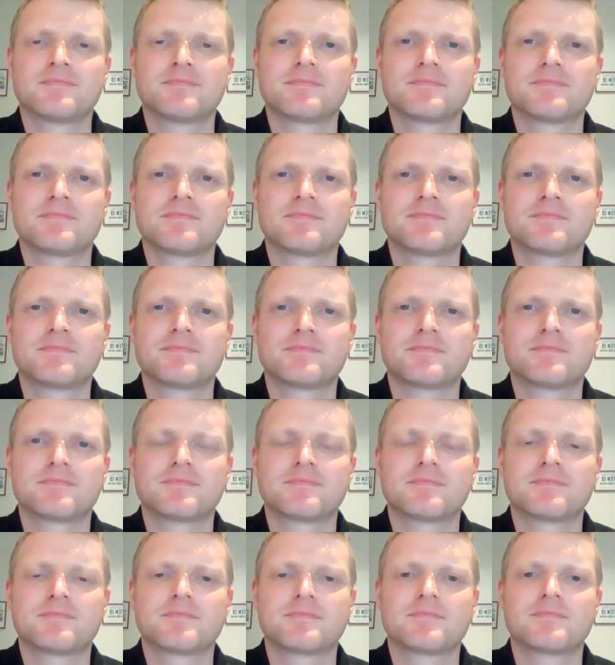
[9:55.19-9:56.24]

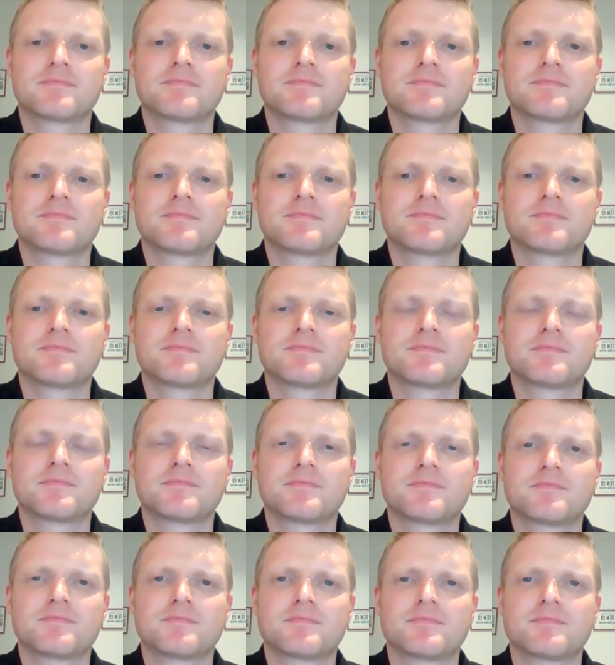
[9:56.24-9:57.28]

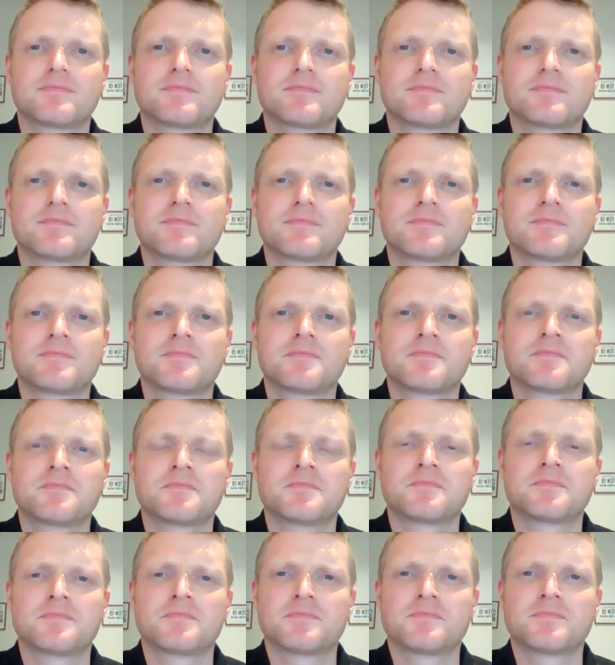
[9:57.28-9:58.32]

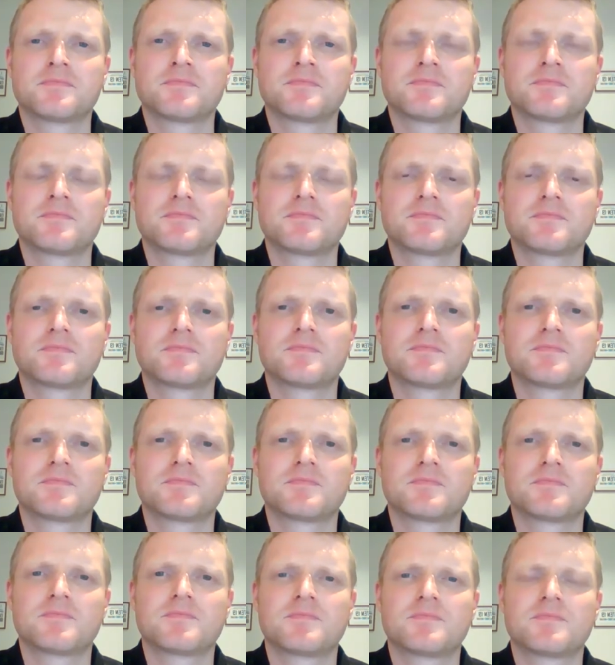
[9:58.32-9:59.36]

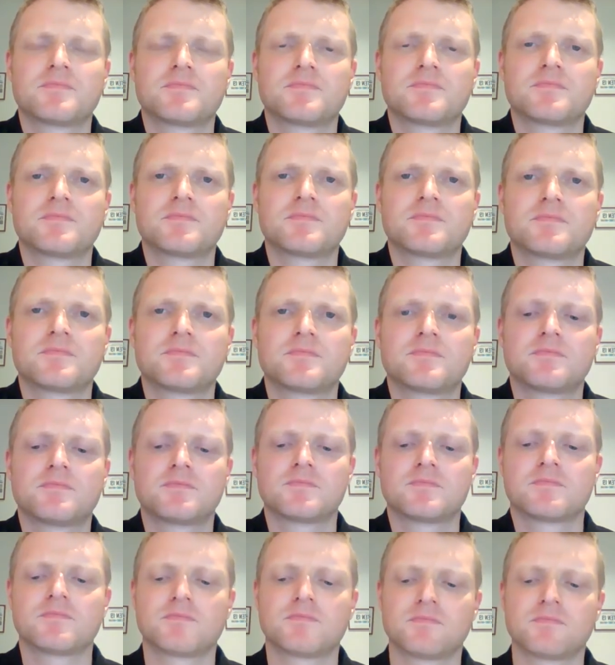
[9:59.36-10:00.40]

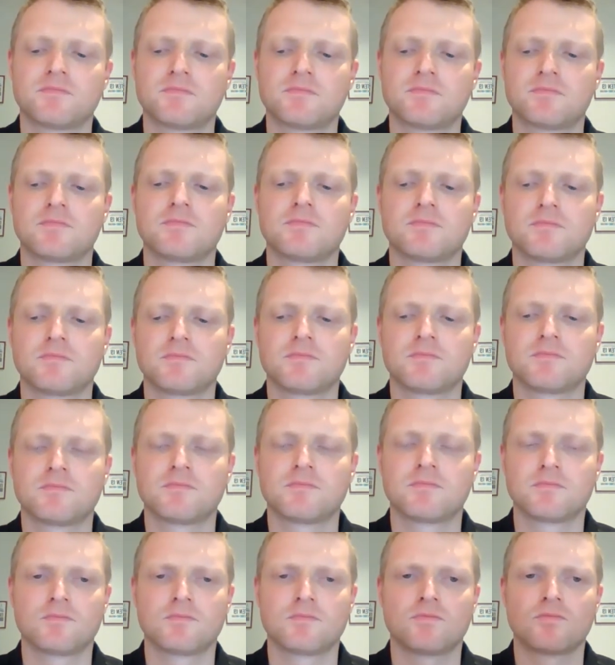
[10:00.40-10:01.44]

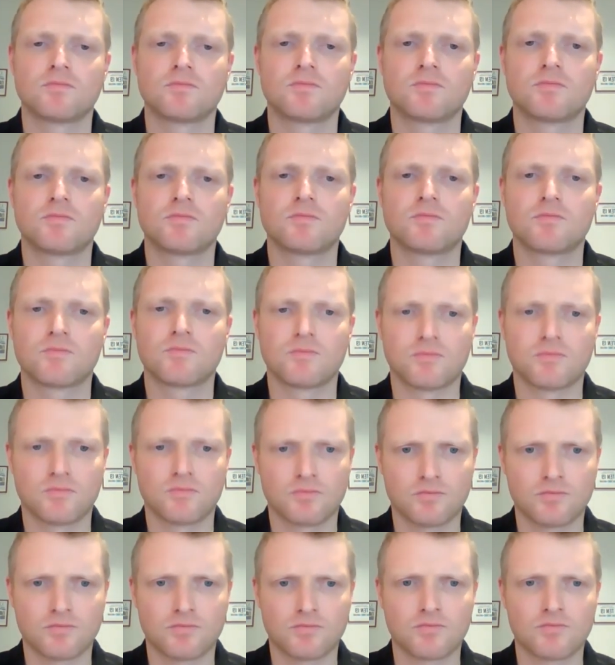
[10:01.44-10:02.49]

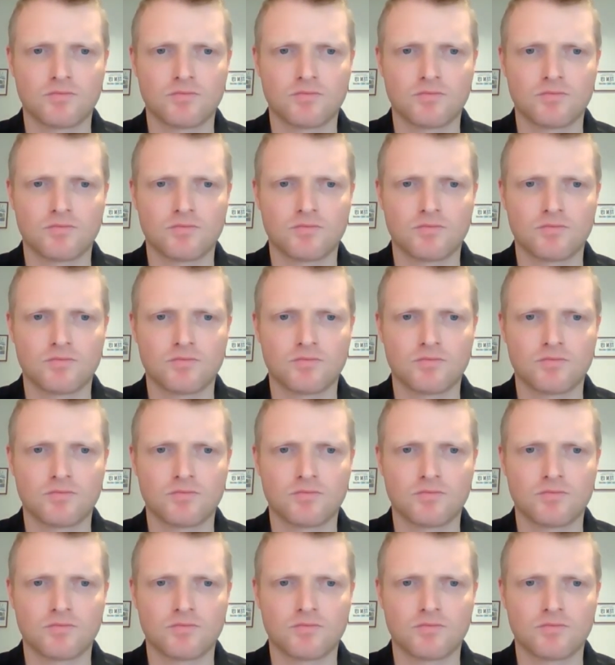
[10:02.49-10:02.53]
(silent)